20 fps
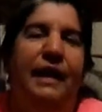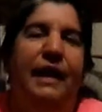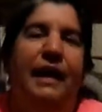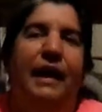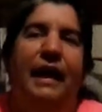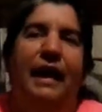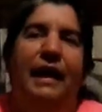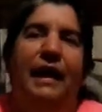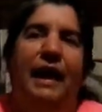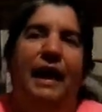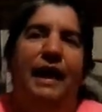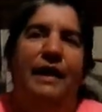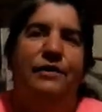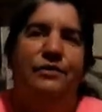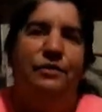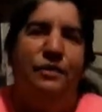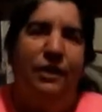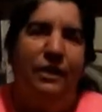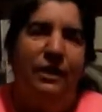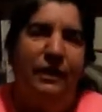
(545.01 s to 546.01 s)
and I
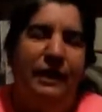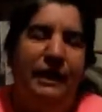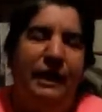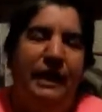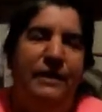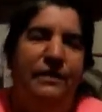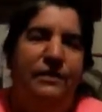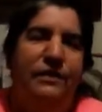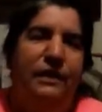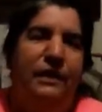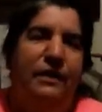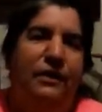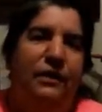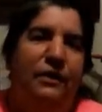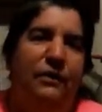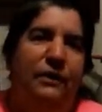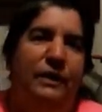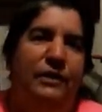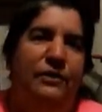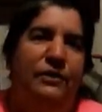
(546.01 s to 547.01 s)
started asking her
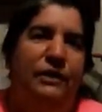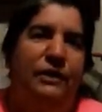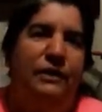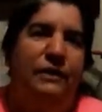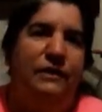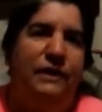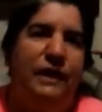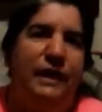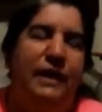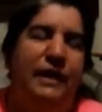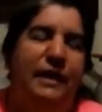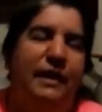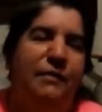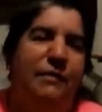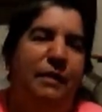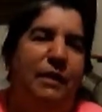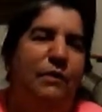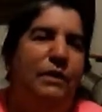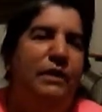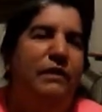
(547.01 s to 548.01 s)
questions then,
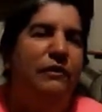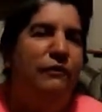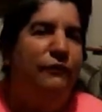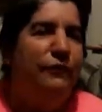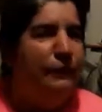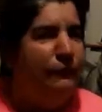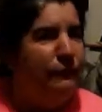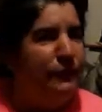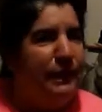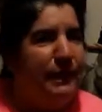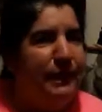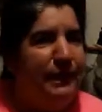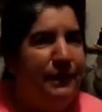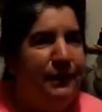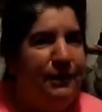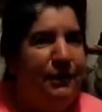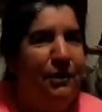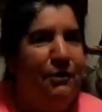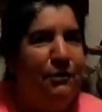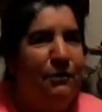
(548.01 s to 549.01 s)
but when you're 15, you
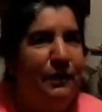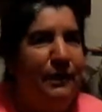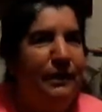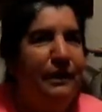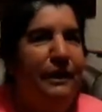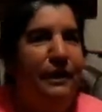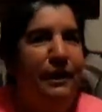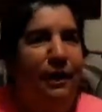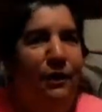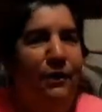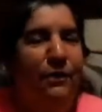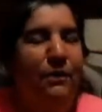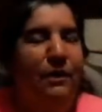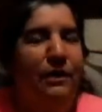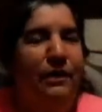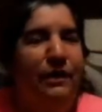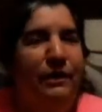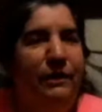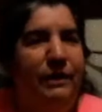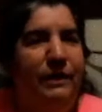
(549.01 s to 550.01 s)
don't really know all
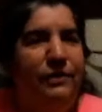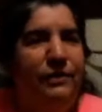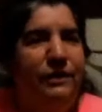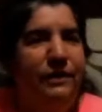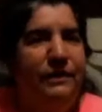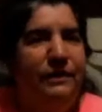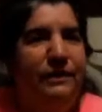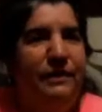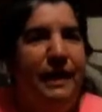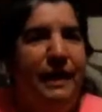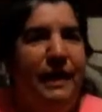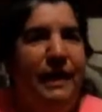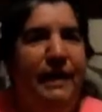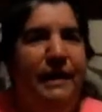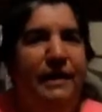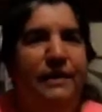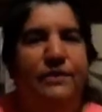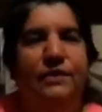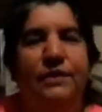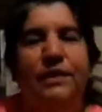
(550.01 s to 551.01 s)
the questions to
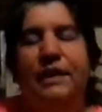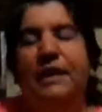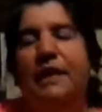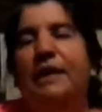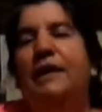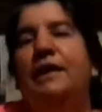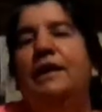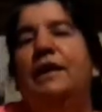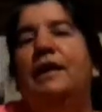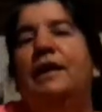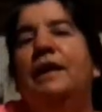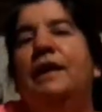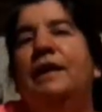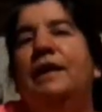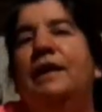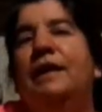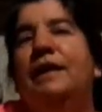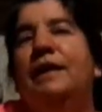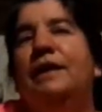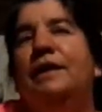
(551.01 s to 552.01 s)
ask.
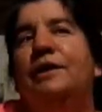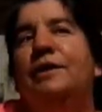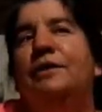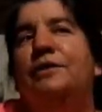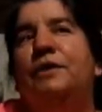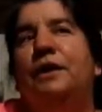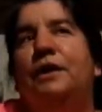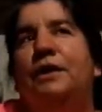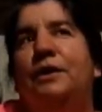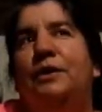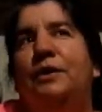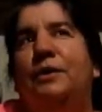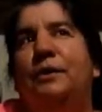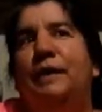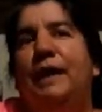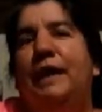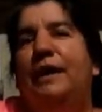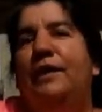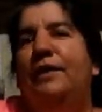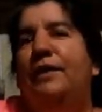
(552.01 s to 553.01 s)
So
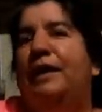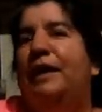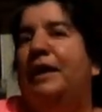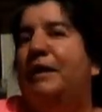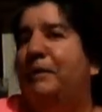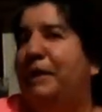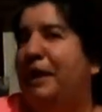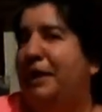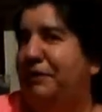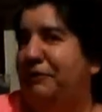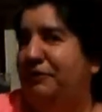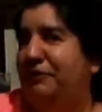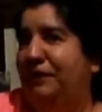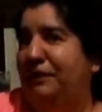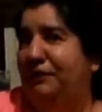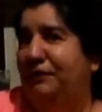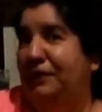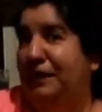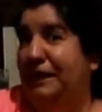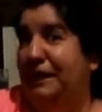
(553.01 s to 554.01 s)
now that I'm not
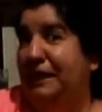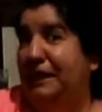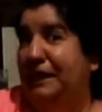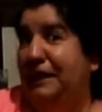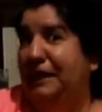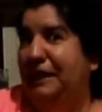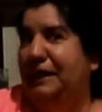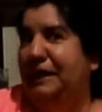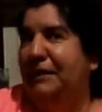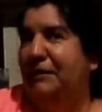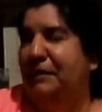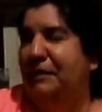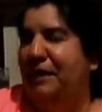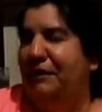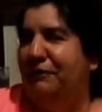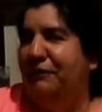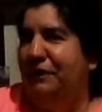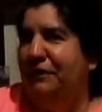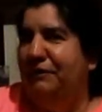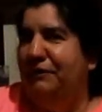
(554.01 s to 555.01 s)
15 and in my
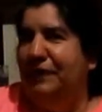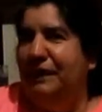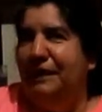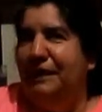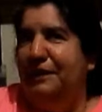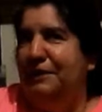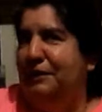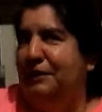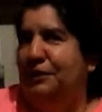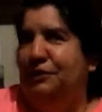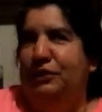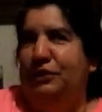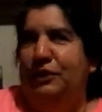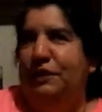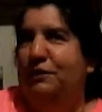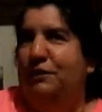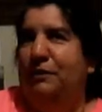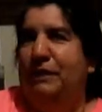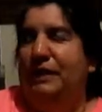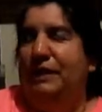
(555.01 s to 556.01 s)
50s and
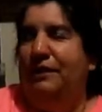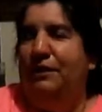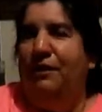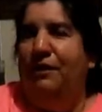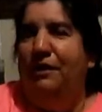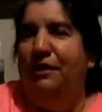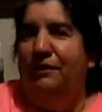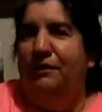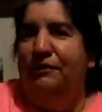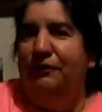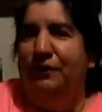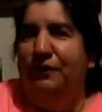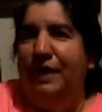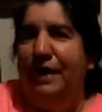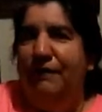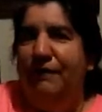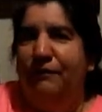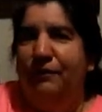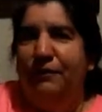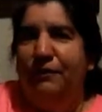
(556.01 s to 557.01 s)
she's been gone
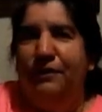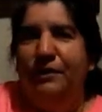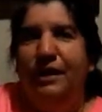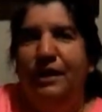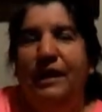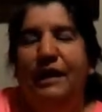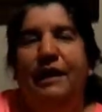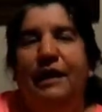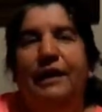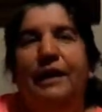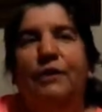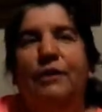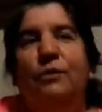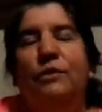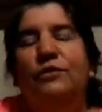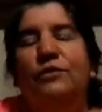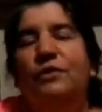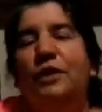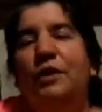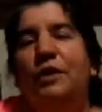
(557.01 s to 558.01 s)
forever, there were
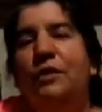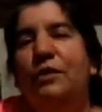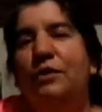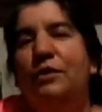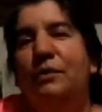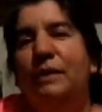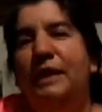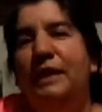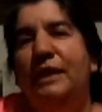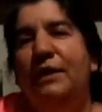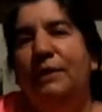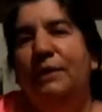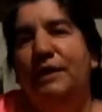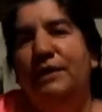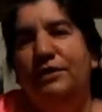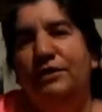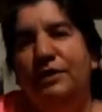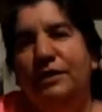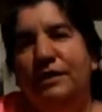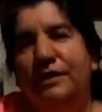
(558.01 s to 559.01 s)
so many
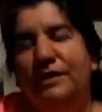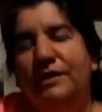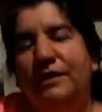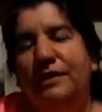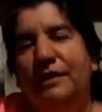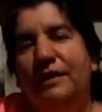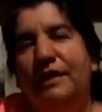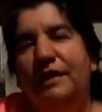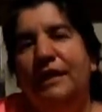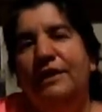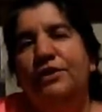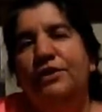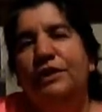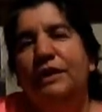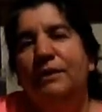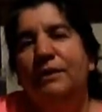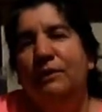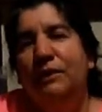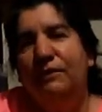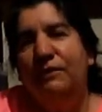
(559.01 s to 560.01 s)
questions that
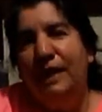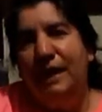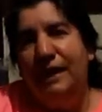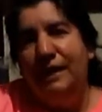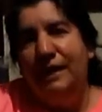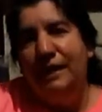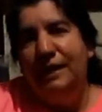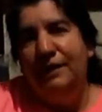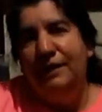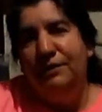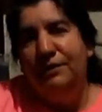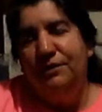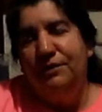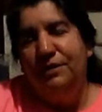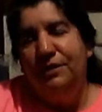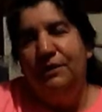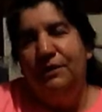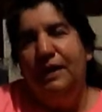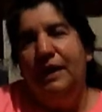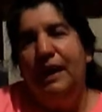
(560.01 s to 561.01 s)
she would have had the answer
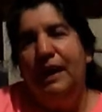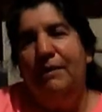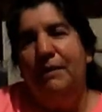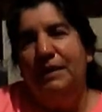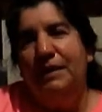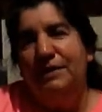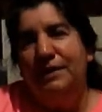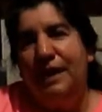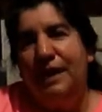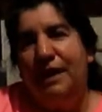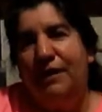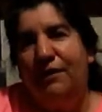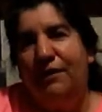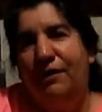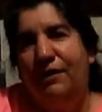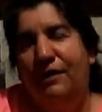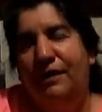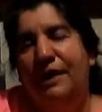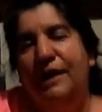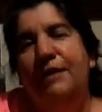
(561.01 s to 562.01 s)
to that I missed out
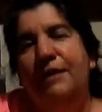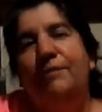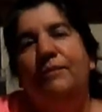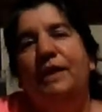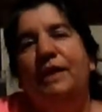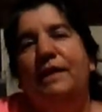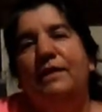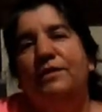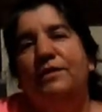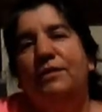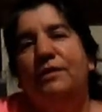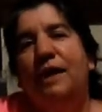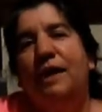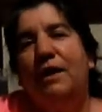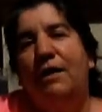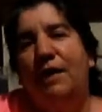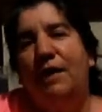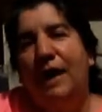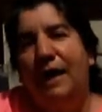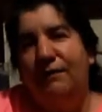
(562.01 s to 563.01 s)
on. And so now
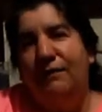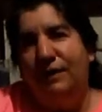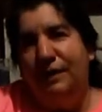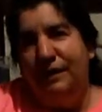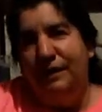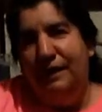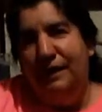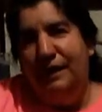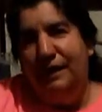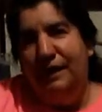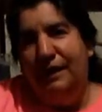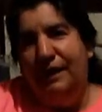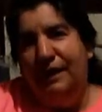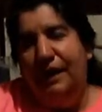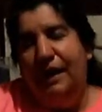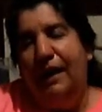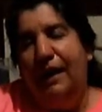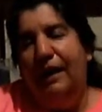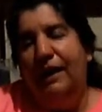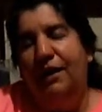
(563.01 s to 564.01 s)
I have to dig
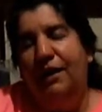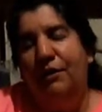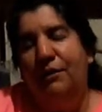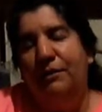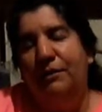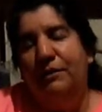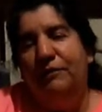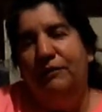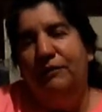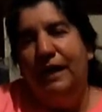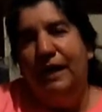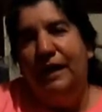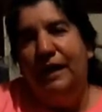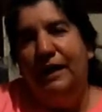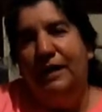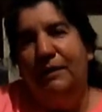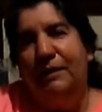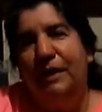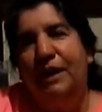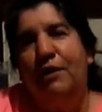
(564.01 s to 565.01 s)
and hope to find
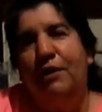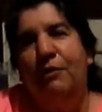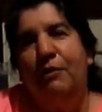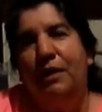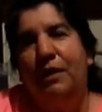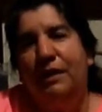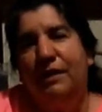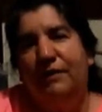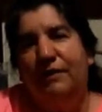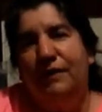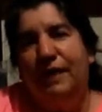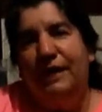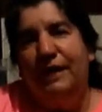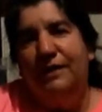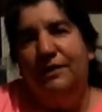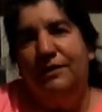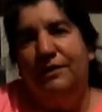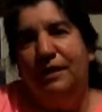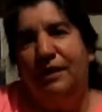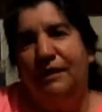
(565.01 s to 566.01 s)
them and hope all of that
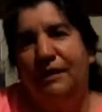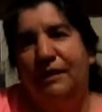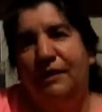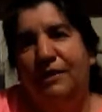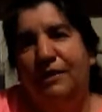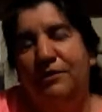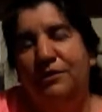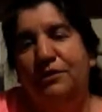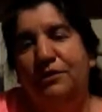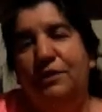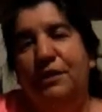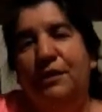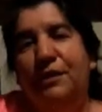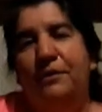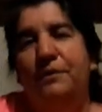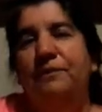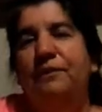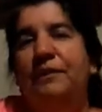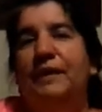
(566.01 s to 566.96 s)
is not lost. So